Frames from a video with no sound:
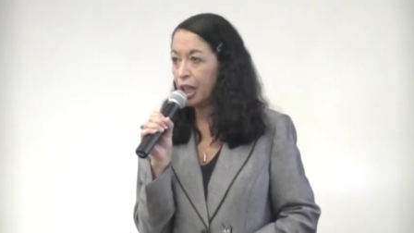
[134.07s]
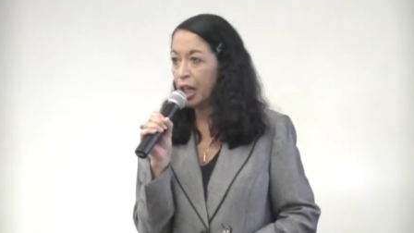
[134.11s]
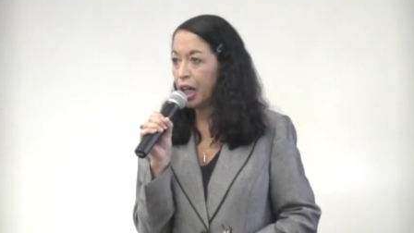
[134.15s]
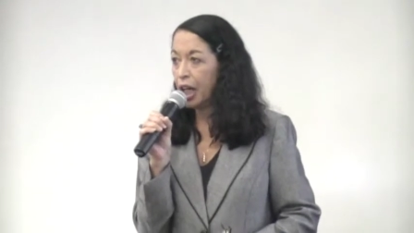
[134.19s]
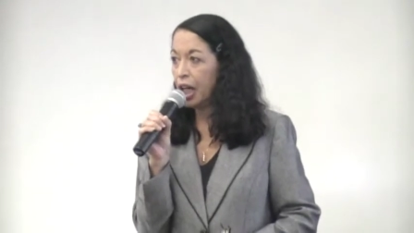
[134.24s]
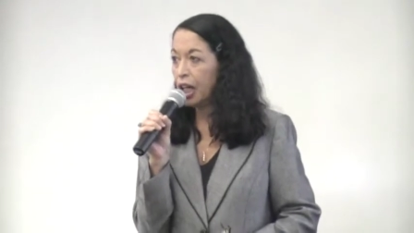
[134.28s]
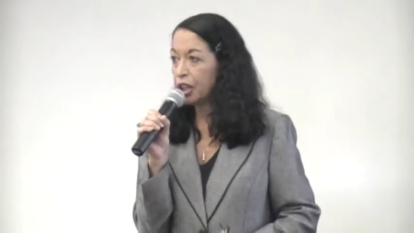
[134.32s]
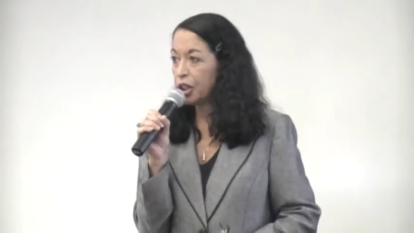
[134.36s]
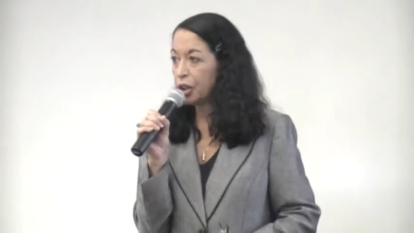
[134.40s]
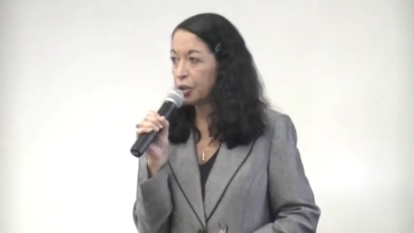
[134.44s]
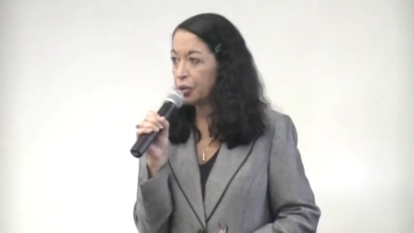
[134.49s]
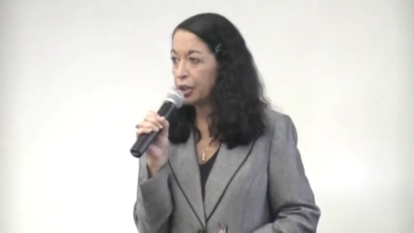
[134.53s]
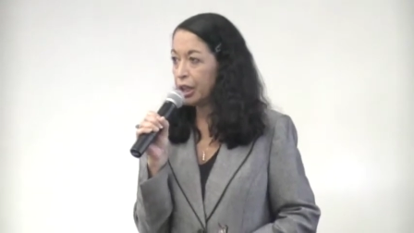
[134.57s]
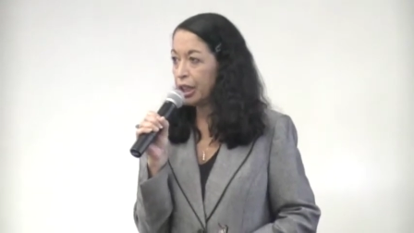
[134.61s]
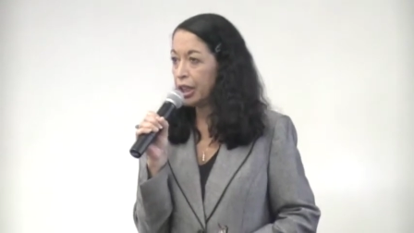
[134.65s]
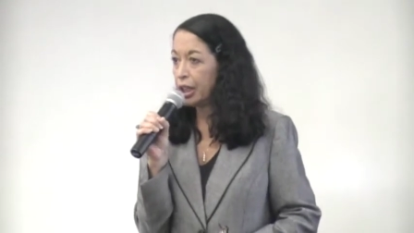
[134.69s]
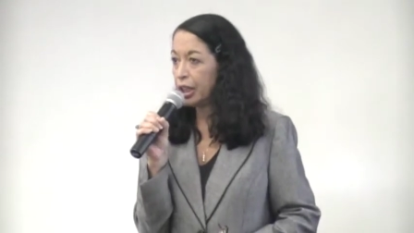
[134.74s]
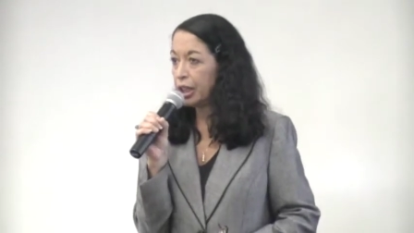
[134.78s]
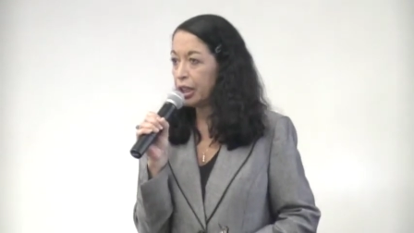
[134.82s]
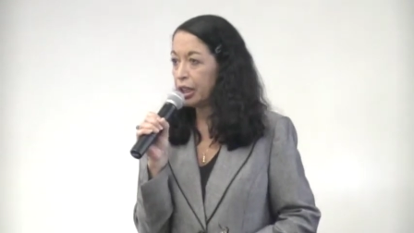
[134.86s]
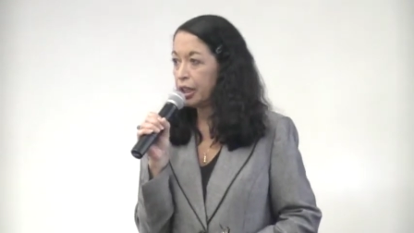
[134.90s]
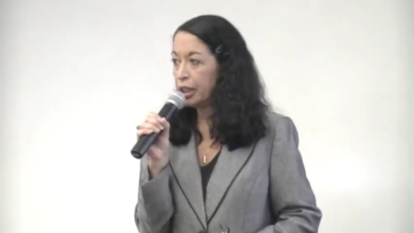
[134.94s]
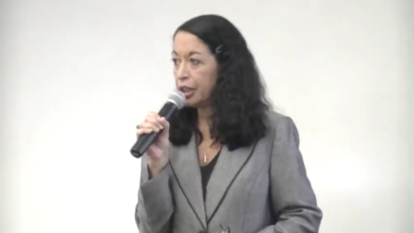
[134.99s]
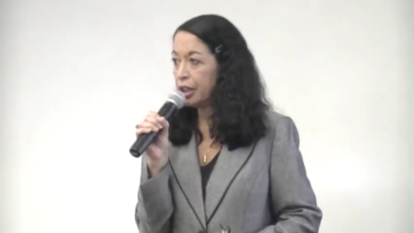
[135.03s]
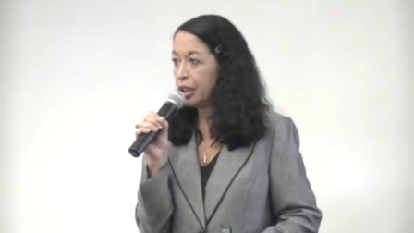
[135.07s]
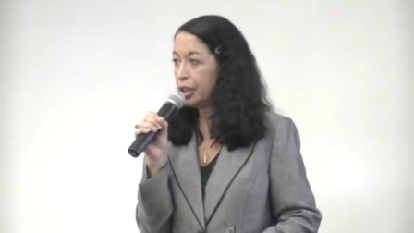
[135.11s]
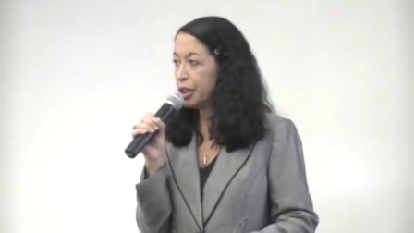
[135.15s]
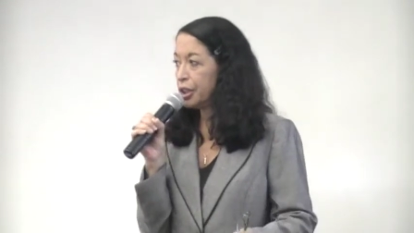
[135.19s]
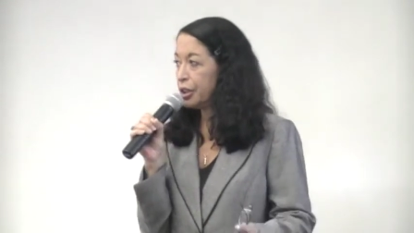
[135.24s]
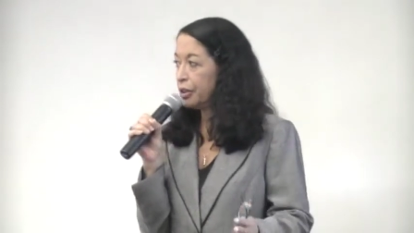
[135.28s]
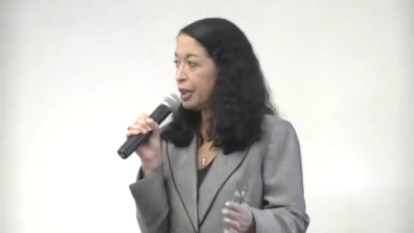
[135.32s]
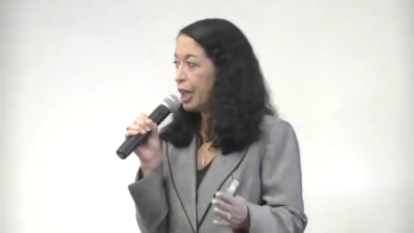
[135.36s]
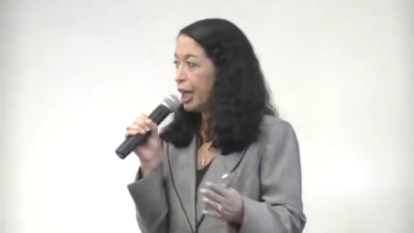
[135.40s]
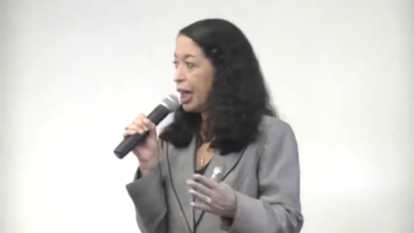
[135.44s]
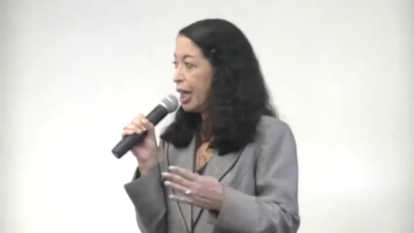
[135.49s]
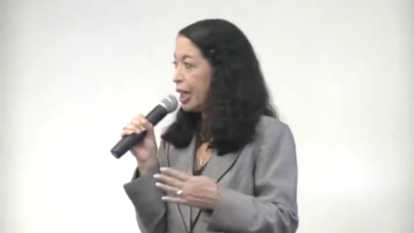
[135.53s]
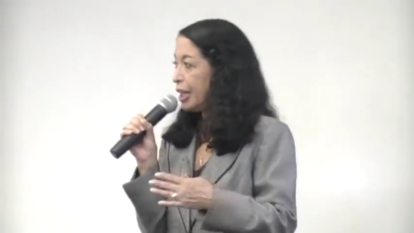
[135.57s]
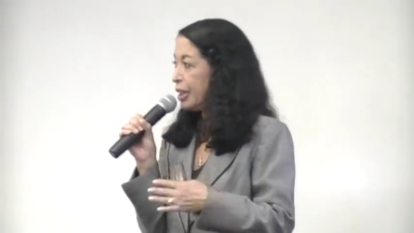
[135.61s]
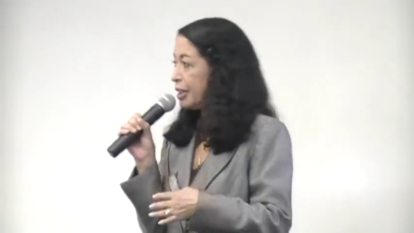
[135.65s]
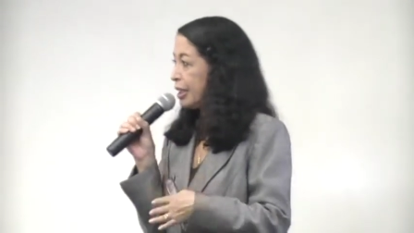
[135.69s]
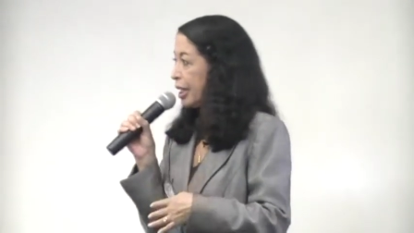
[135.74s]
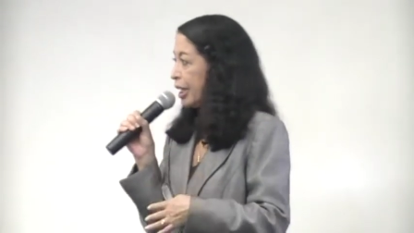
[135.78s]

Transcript: agree to do the 8